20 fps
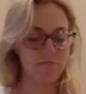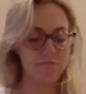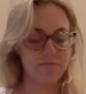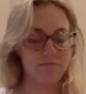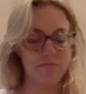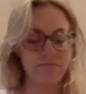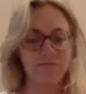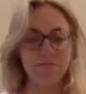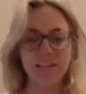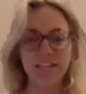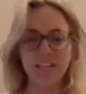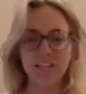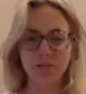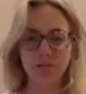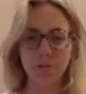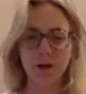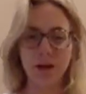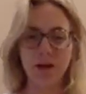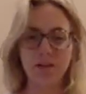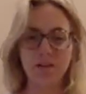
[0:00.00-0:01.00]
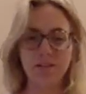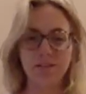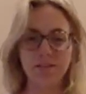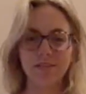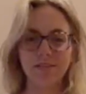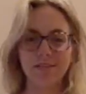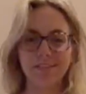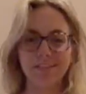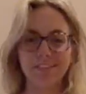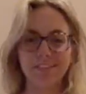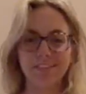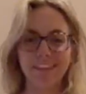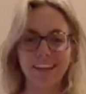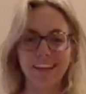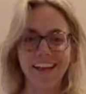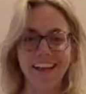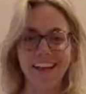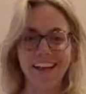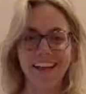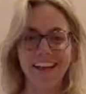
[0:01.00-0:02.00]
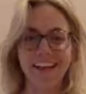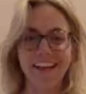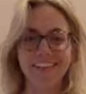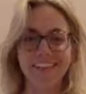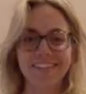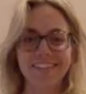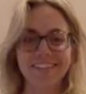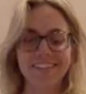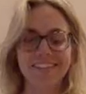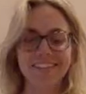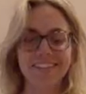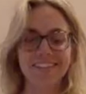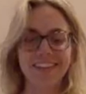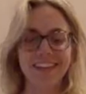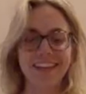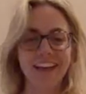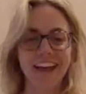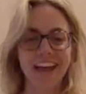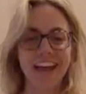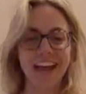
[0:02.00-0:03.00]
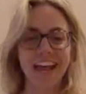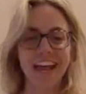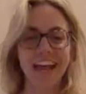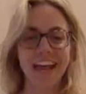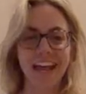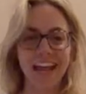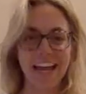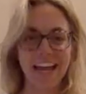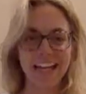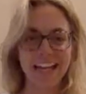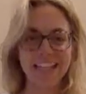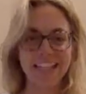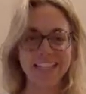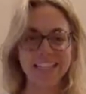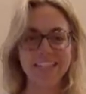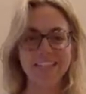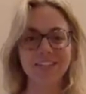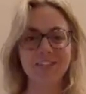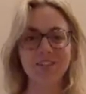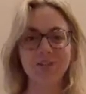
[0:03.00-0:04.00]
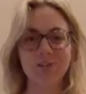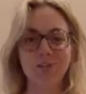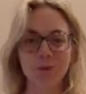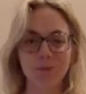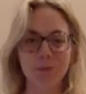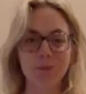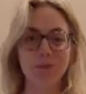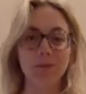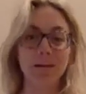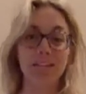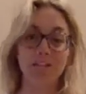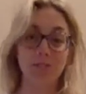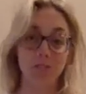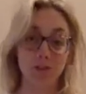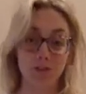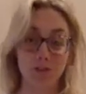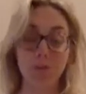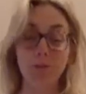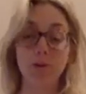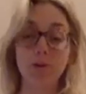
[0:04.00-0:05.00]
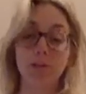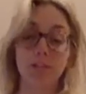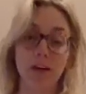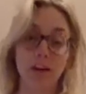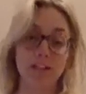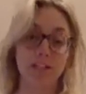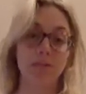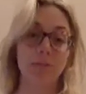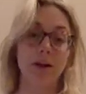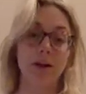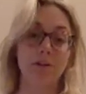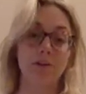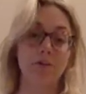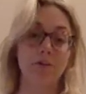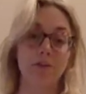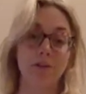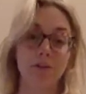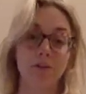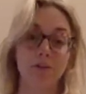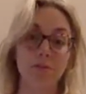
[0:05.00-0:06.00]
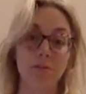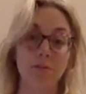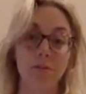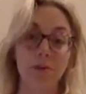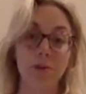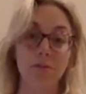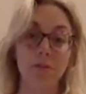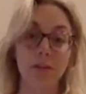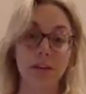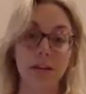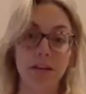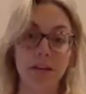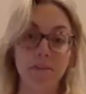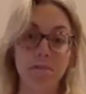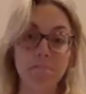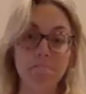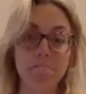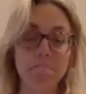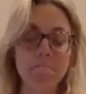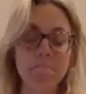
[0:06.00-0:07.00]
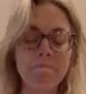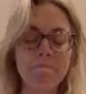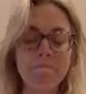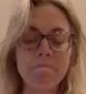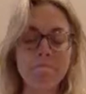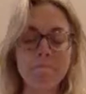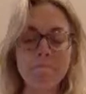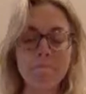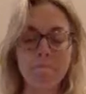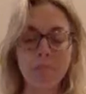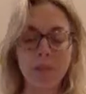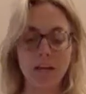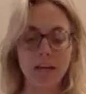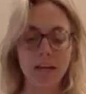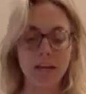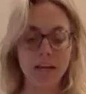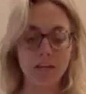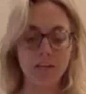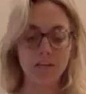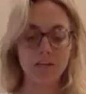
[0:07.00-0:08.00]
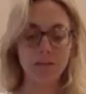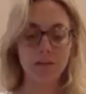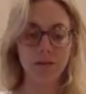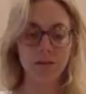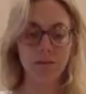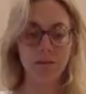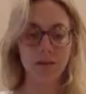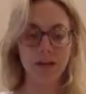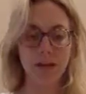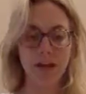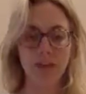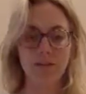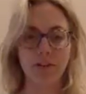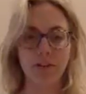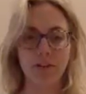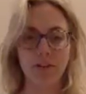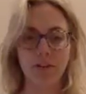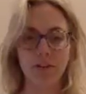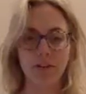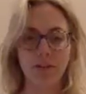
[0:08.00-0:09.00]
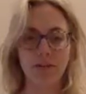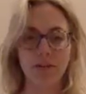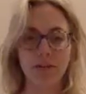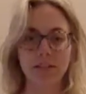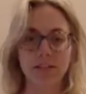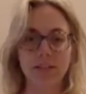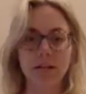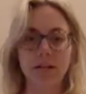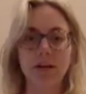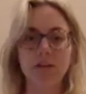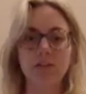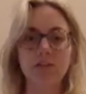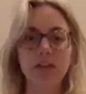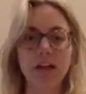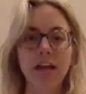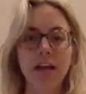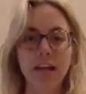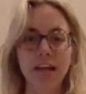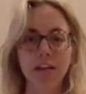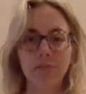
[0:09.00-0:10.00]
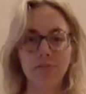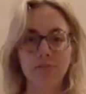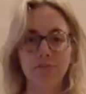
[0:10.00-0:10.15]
means well and has contributed a lot to my own growth and well-being, and me really having to look at myself. And I